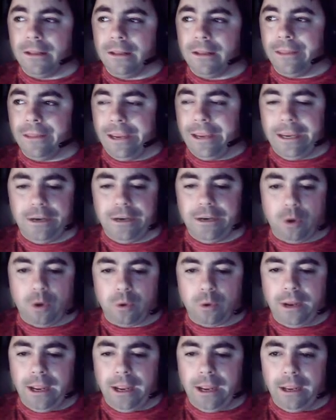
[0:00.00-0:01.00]
they
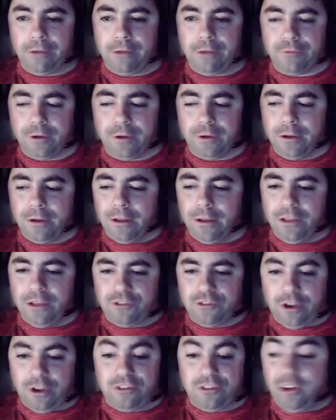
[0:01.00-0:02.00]
don't have
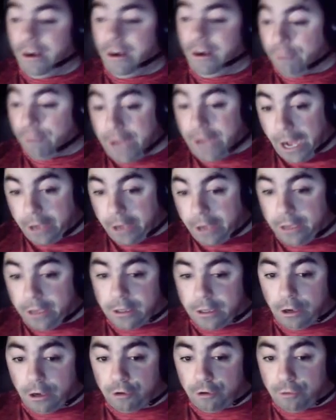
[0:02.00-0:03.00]
sites in every county of the
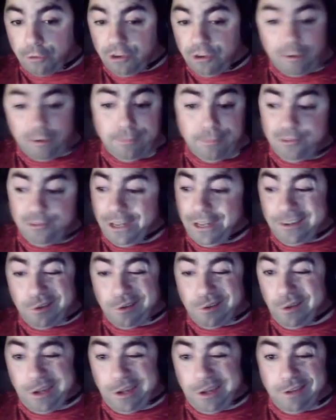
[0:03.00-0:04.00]
country. Some states
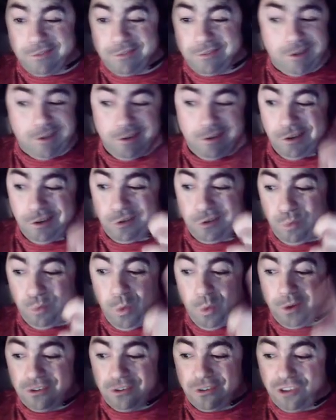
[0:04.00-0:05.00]
only have just
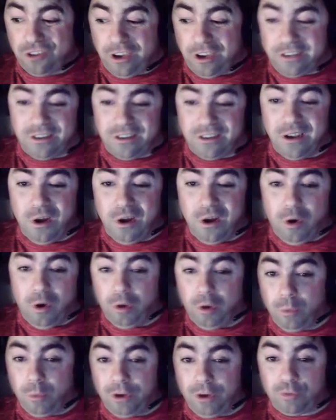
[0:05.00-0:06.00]
one site
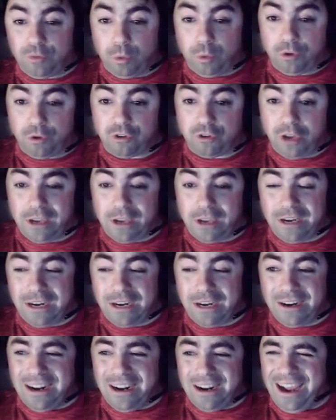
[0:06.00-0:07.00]
on Wastewater Scan,
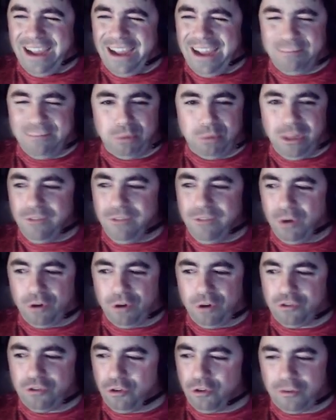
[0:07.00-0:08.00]
and I believe there
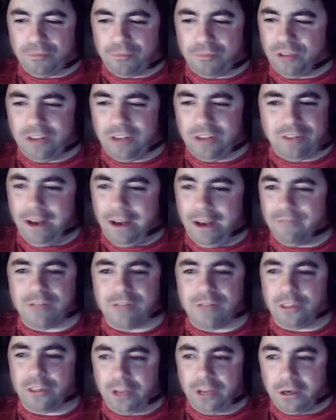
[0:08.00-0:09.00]
are still some states that have
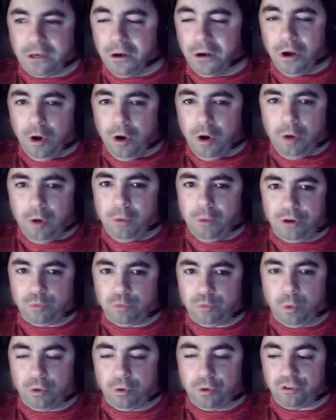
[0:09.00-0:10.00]
nothing on
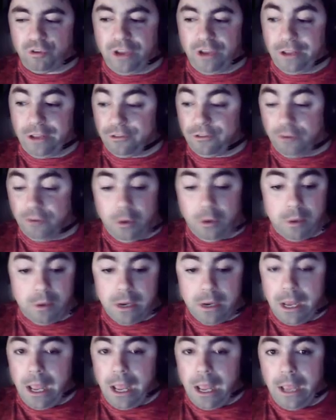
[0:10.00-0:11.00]
Wastewater Scan. So,
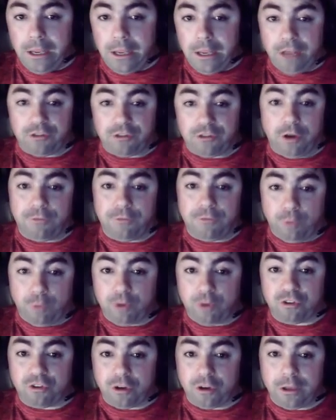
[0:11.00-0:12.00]
yes,
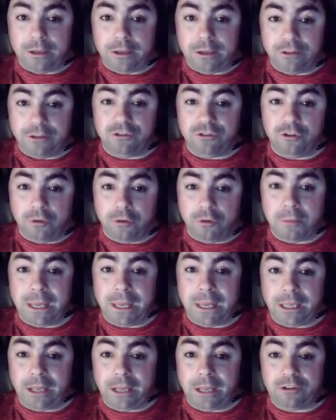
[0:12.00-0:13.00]
unfortunately, this is a big
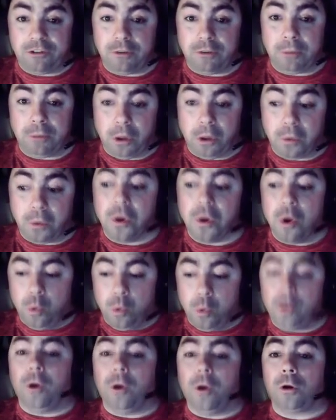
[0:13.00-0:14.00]
glancing blow.
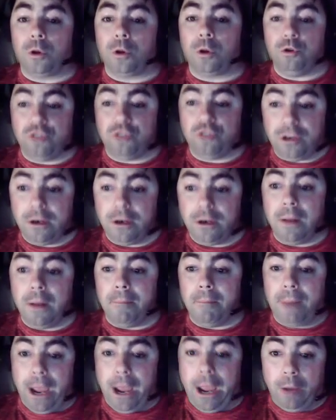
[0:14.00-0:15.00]
We are losing
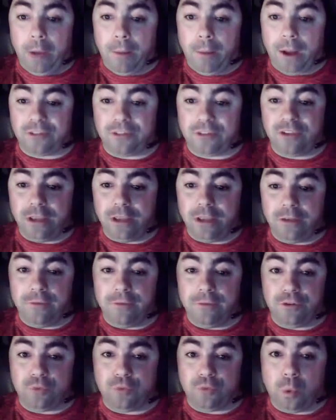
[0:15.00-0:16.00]
Biobot's
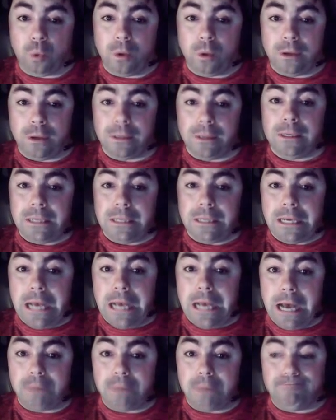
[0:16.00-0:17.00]
individual
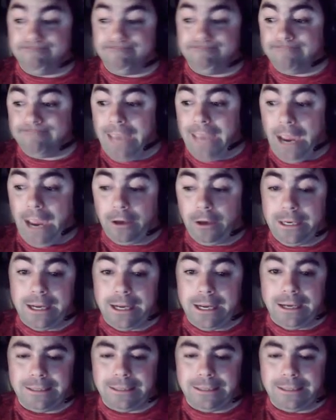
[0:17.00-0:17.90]
um, county